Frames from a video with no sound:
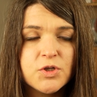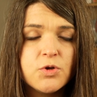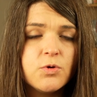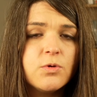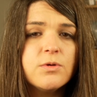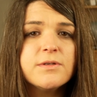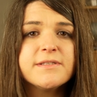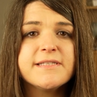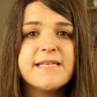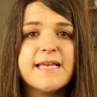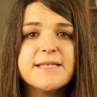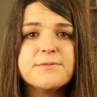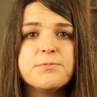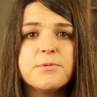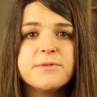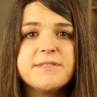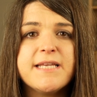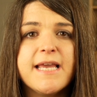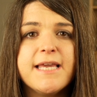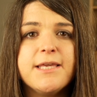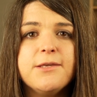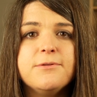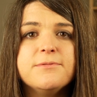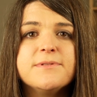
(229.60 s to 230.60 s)
Google says will
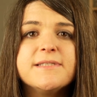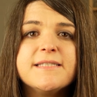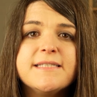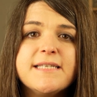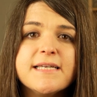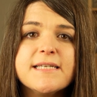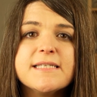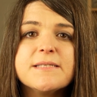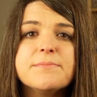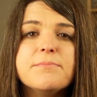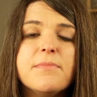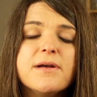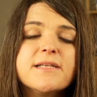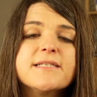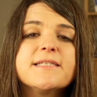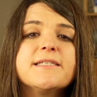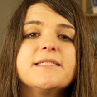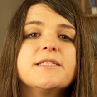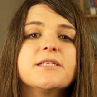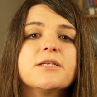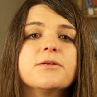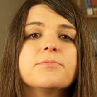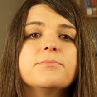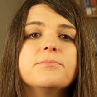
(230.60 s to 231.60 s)
take you six
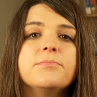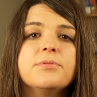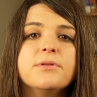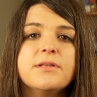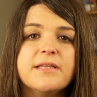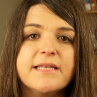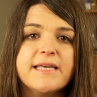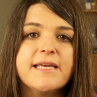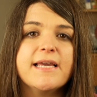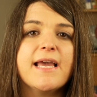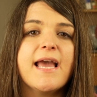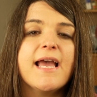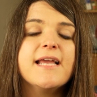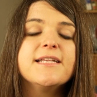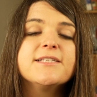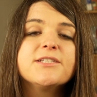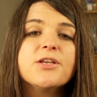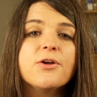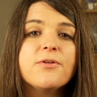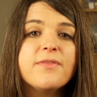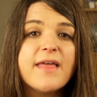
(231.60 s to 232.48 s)
months to complete. And so